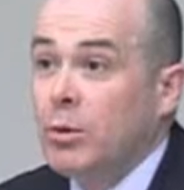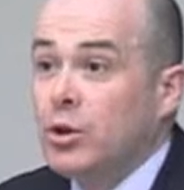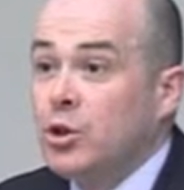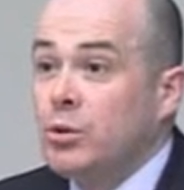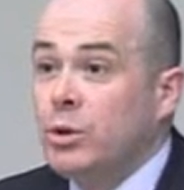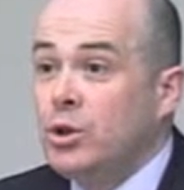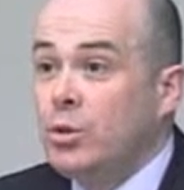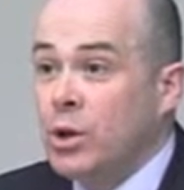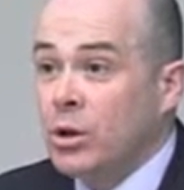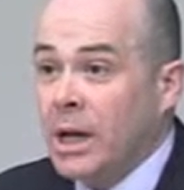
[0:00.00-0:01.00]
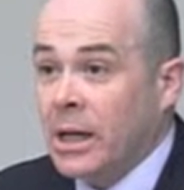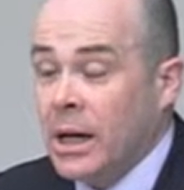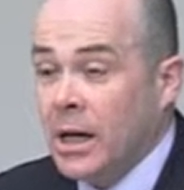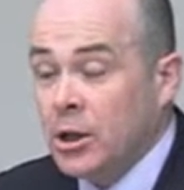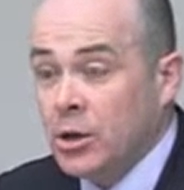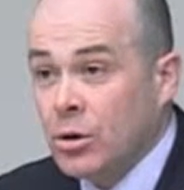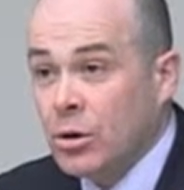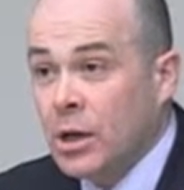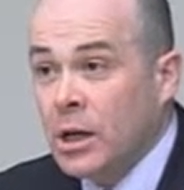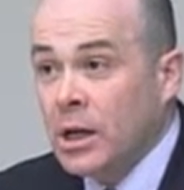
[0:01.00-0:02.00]
but that you would do
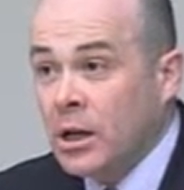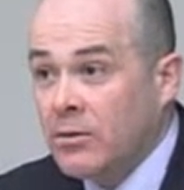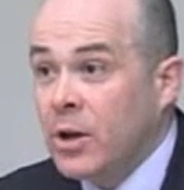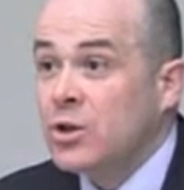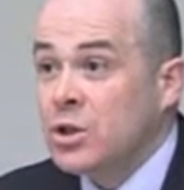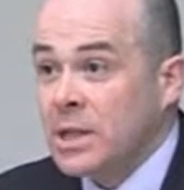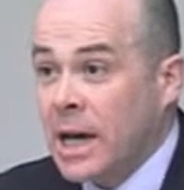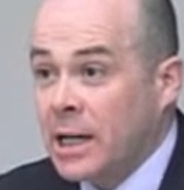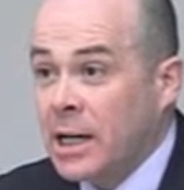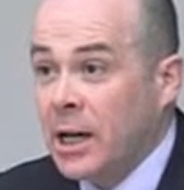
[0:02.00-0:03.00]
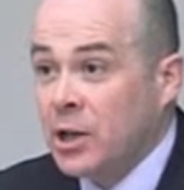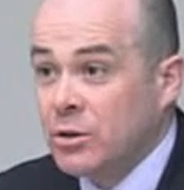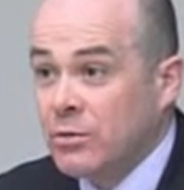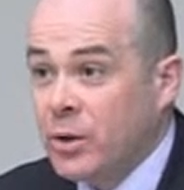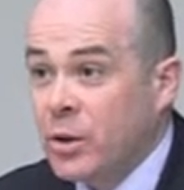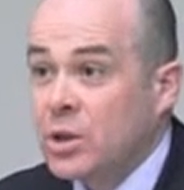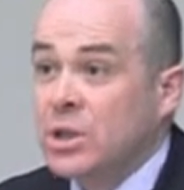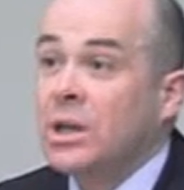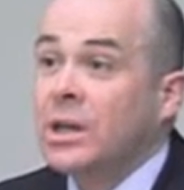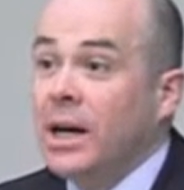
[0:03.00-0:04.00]
your convergence calculation
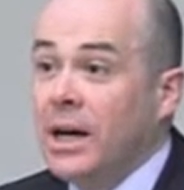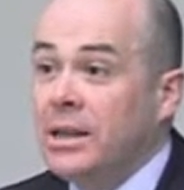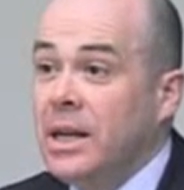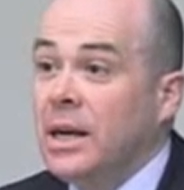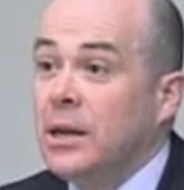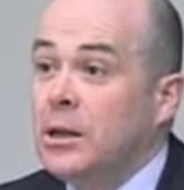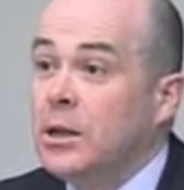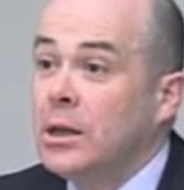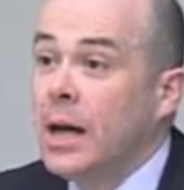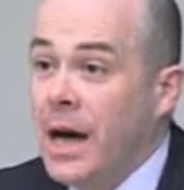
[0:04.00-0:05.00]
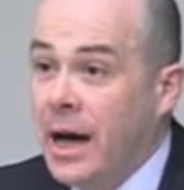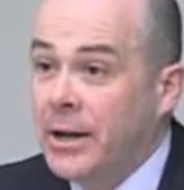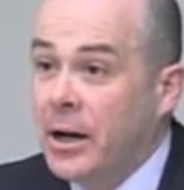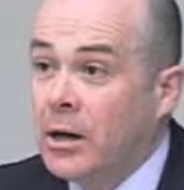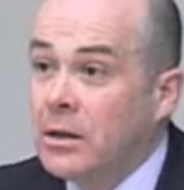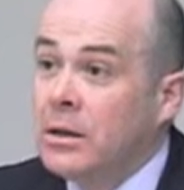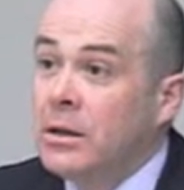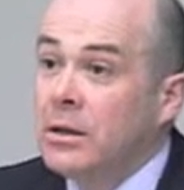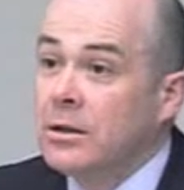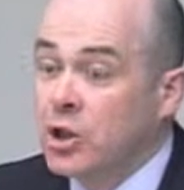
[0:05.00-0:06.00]
first and then add on
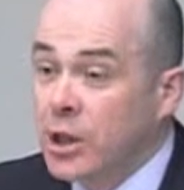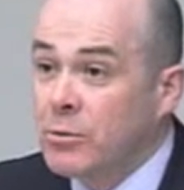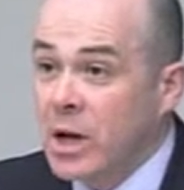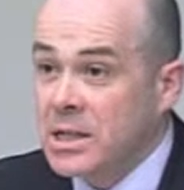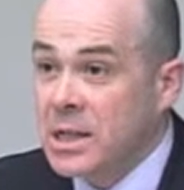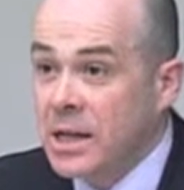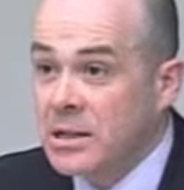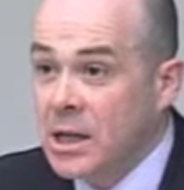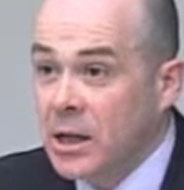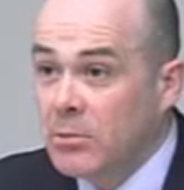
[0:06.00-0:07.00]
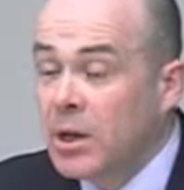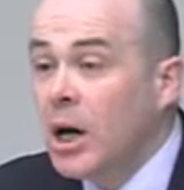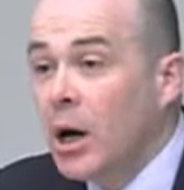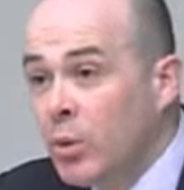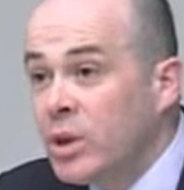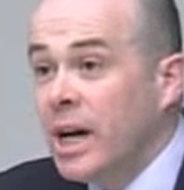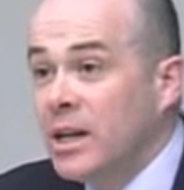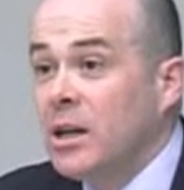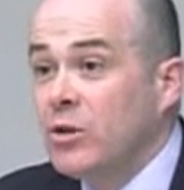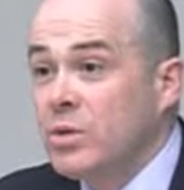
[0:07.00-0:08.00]
the sheep grassland scheme. And would
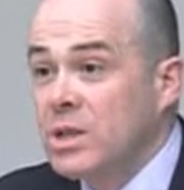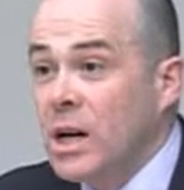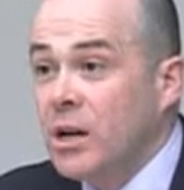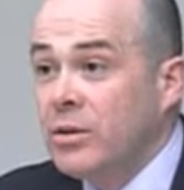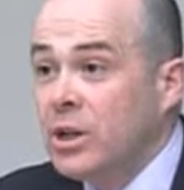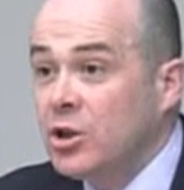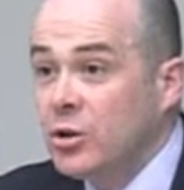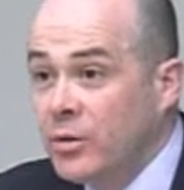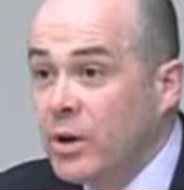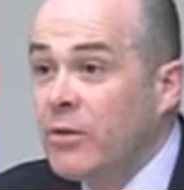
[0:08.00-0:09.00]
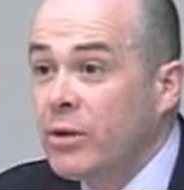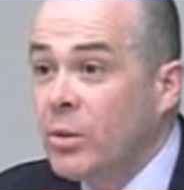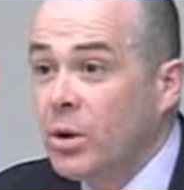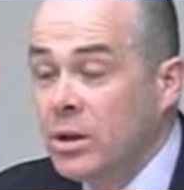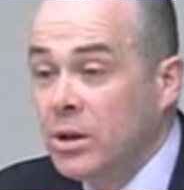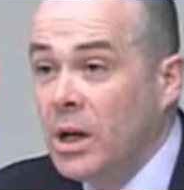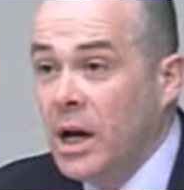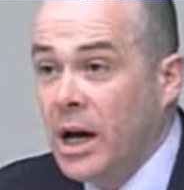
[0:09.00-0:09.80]
that not resolve the issue for everyone